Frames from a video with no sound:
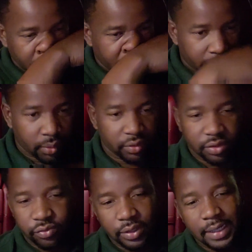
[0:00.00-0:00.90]
You know,
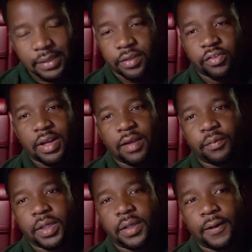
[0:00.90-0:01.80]
just relax and drive,
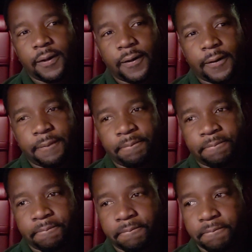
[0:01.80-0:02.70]
man, and um,
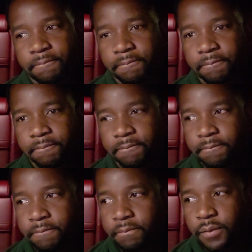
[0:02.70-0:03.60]

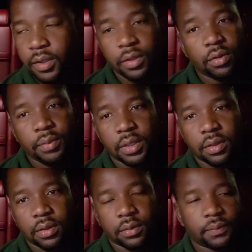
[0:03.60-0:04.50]
and you'll be
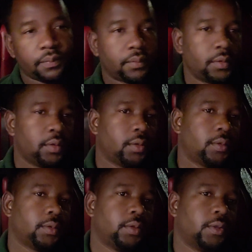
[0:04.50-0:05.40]
good. You
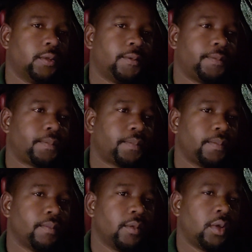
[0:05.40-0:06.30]
know, so
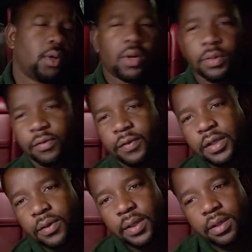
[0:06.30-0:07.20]
hope this
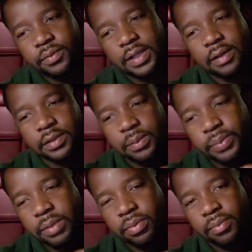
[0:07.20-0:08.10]
video helps out some
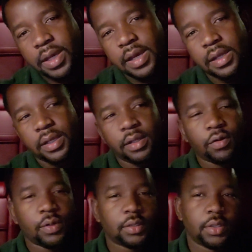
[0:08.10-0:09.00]
people, man. Any
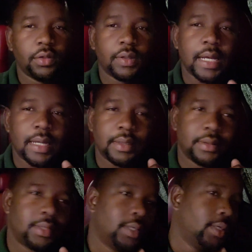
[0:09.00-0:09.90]
question you got,
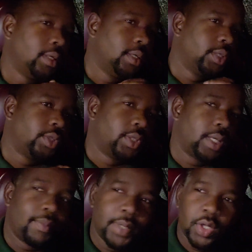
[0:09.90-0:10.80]
just
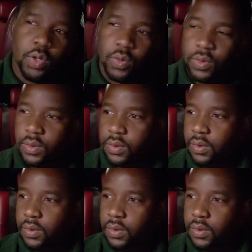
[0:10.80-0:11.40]
let me know.